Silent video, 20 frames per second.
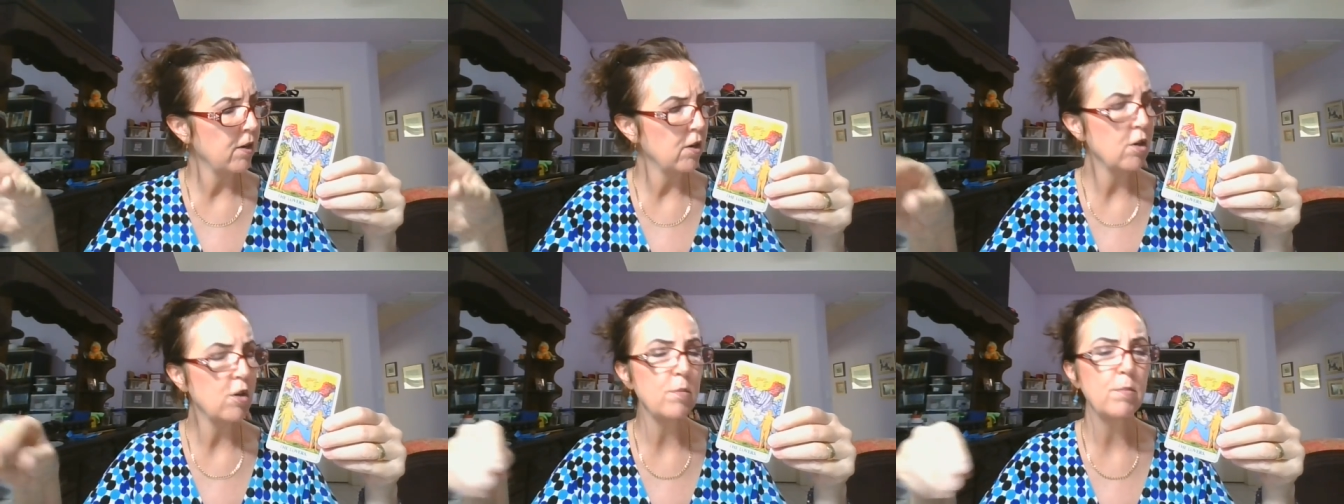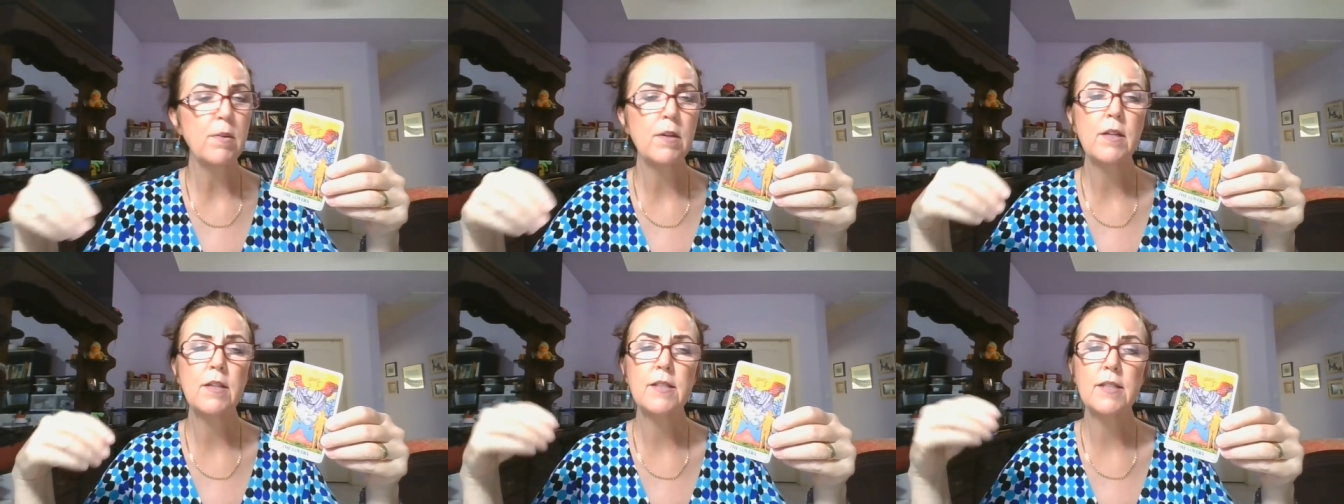her
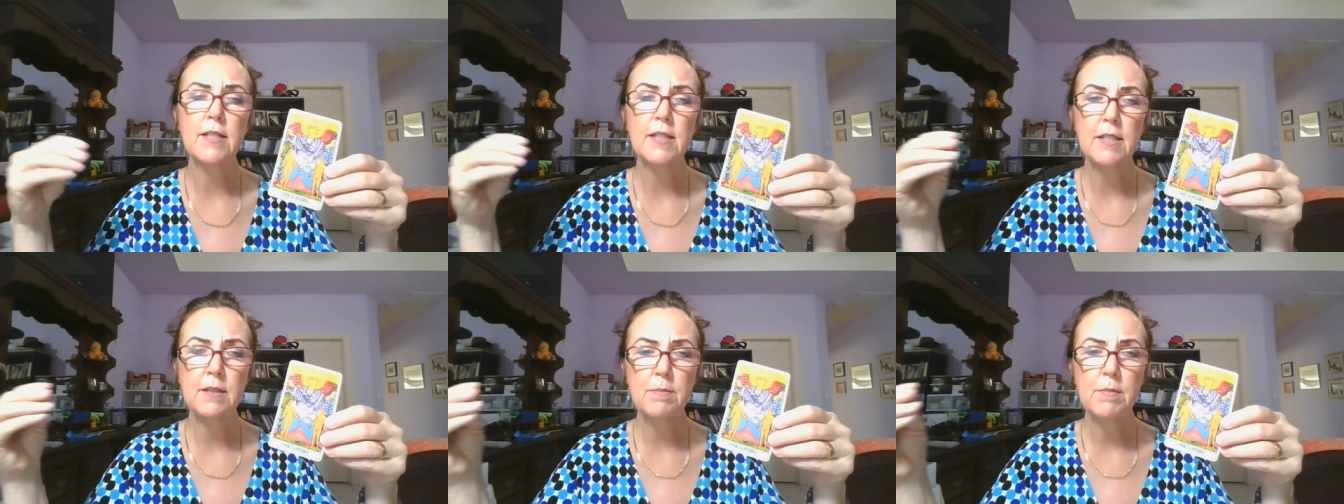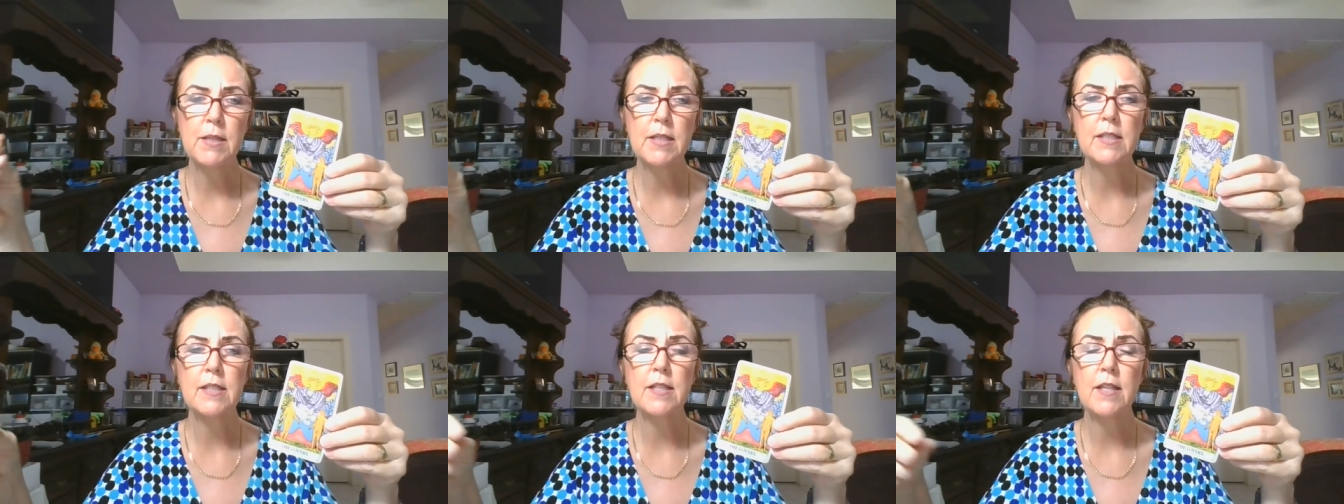because this
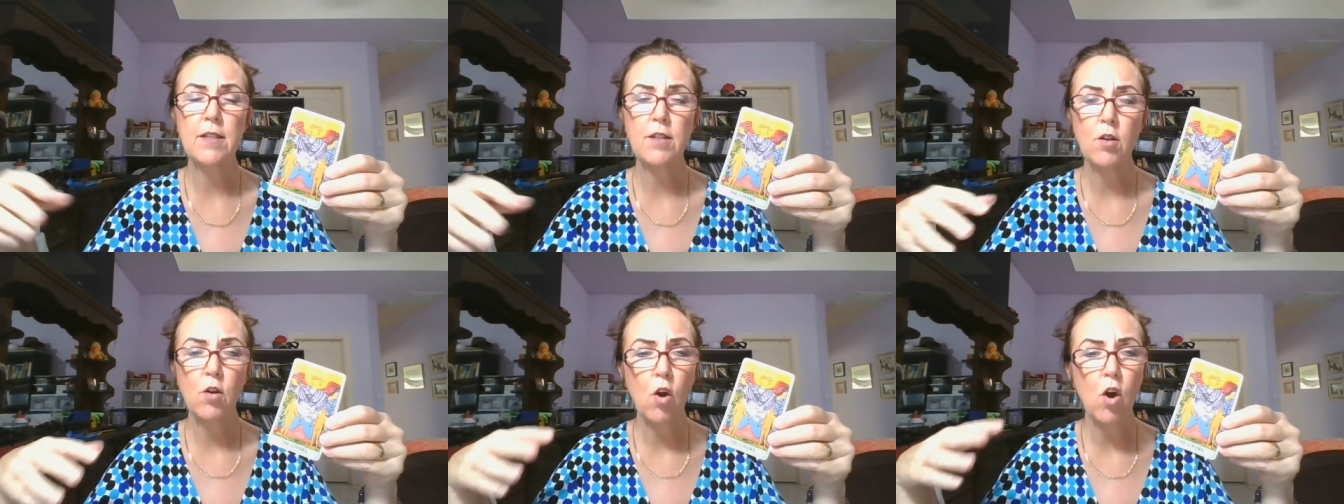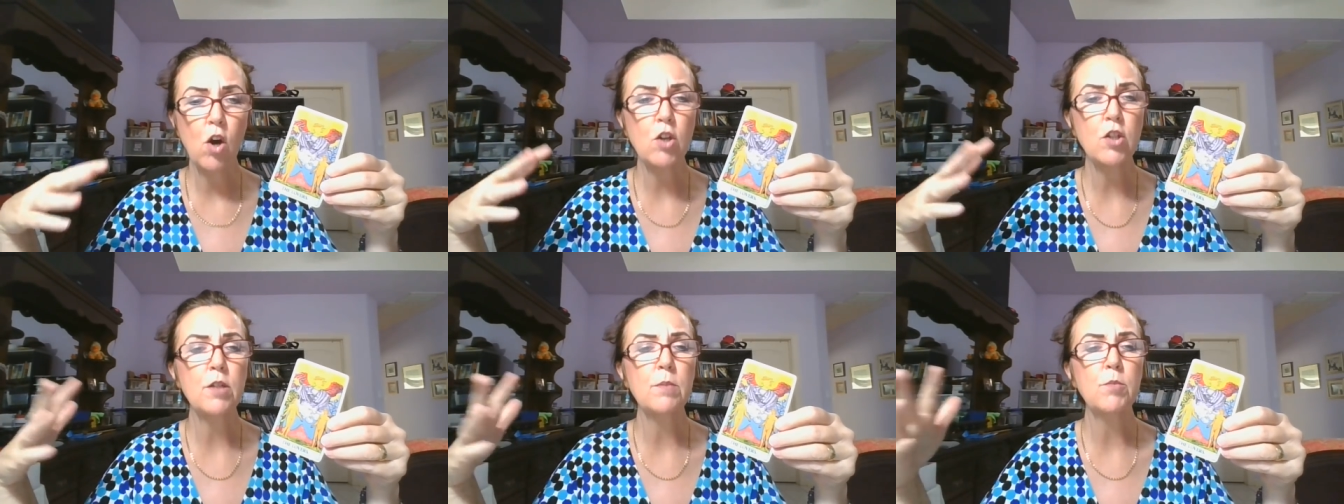means that there
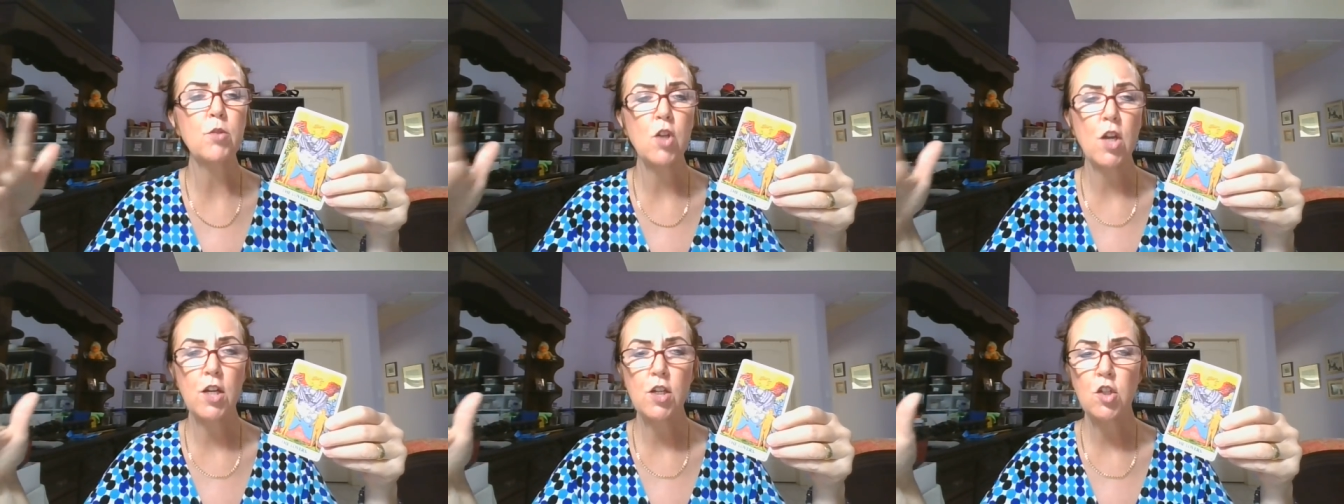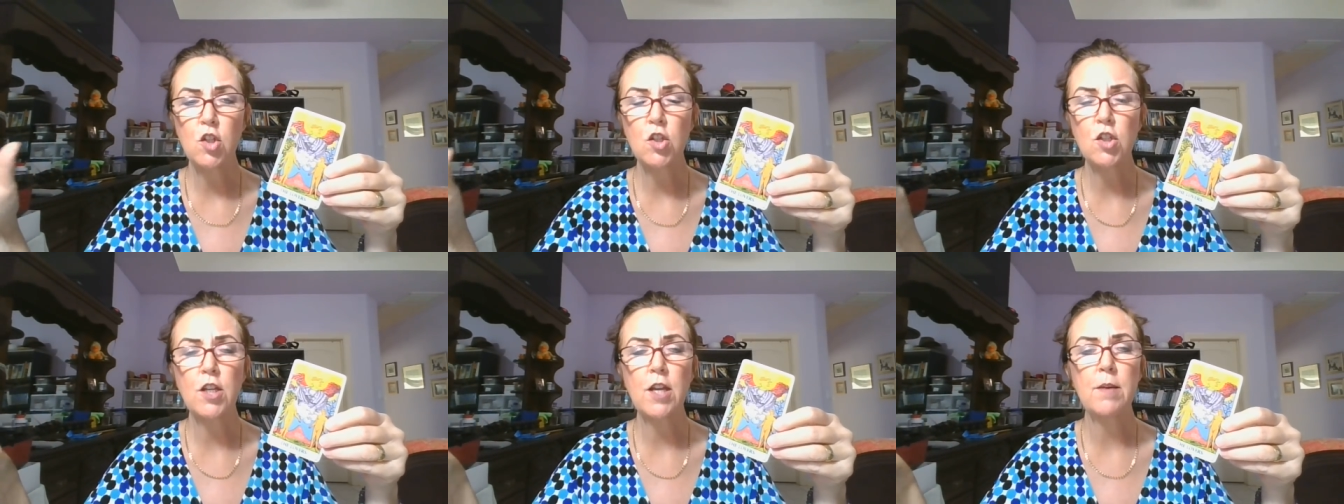are some
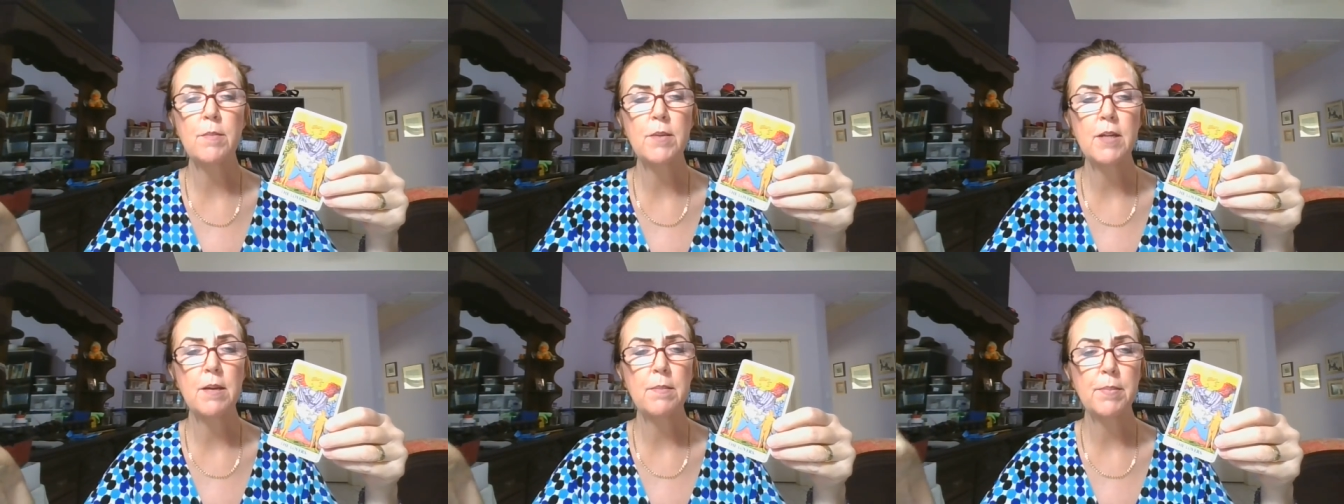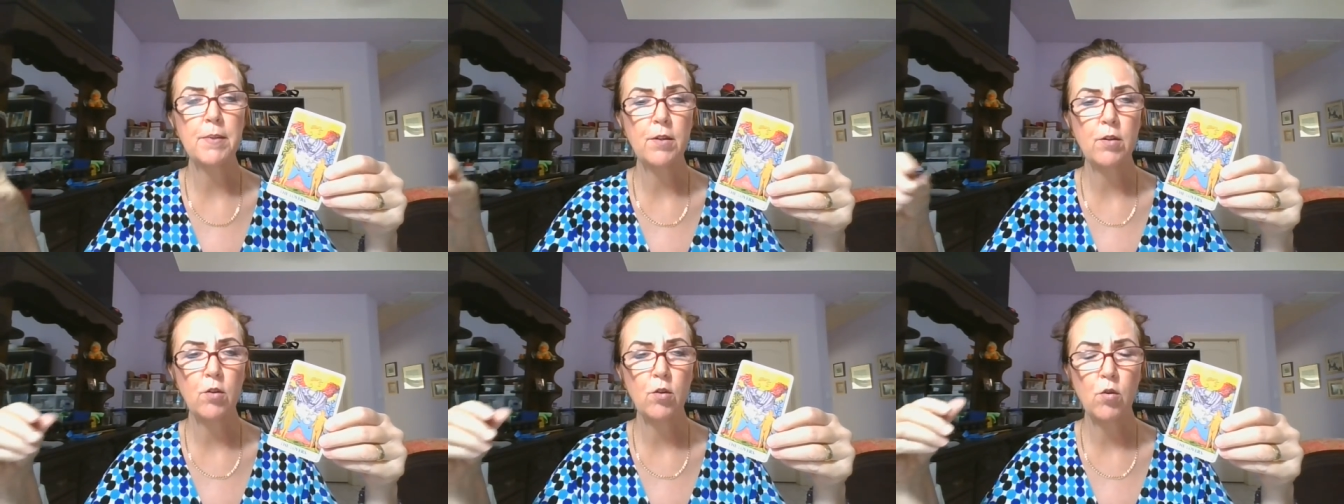changes coming up
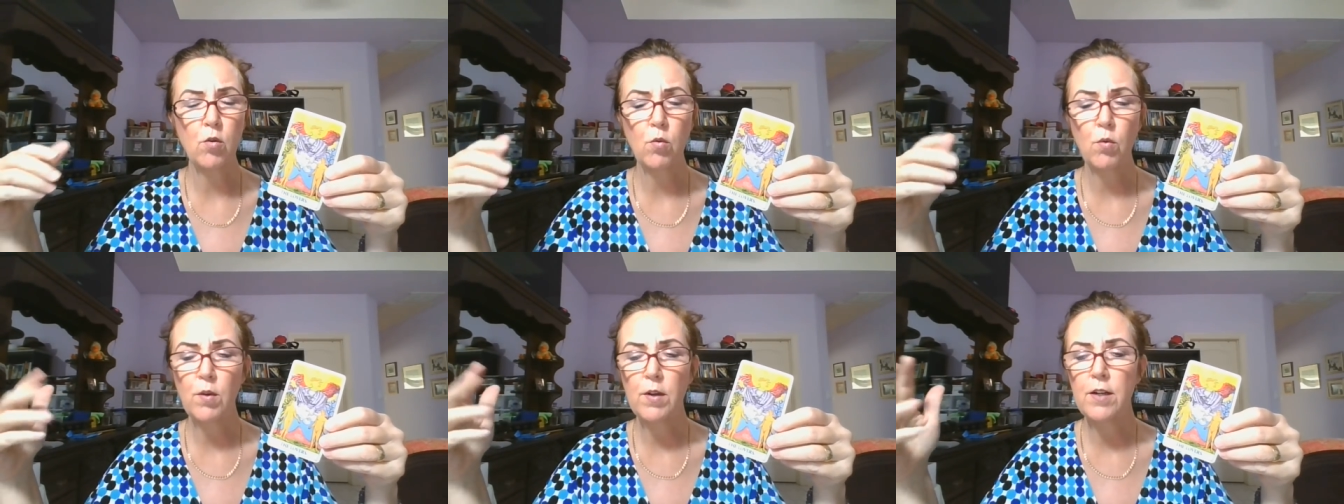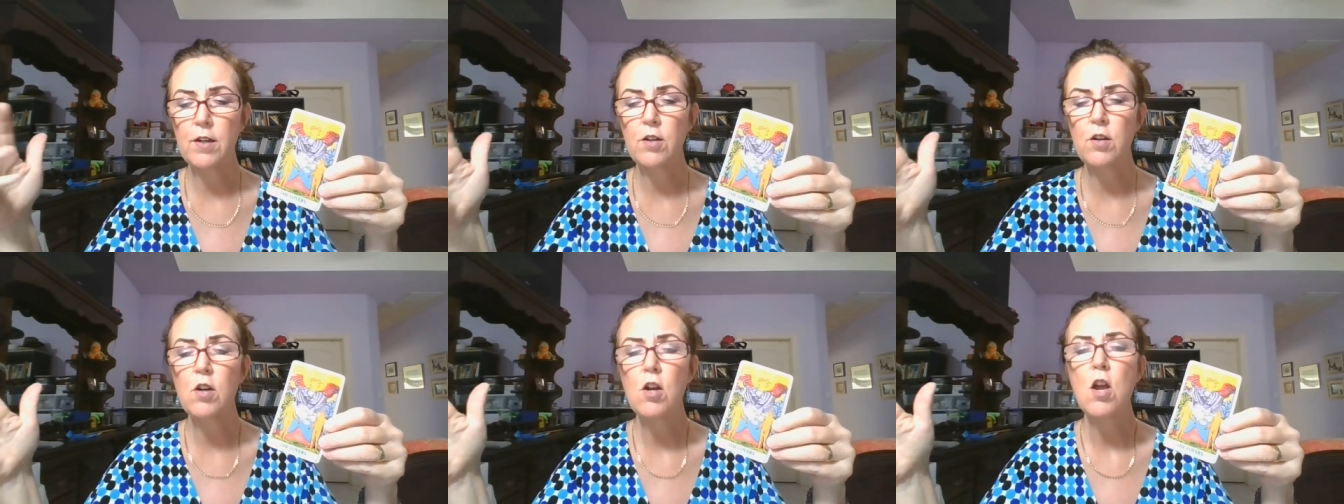in her
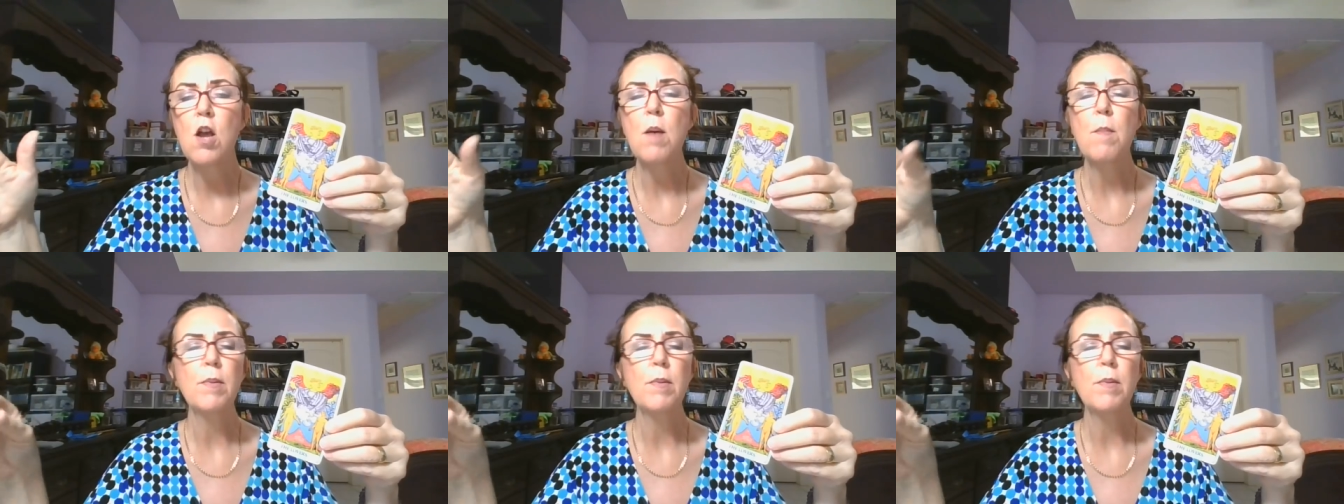career,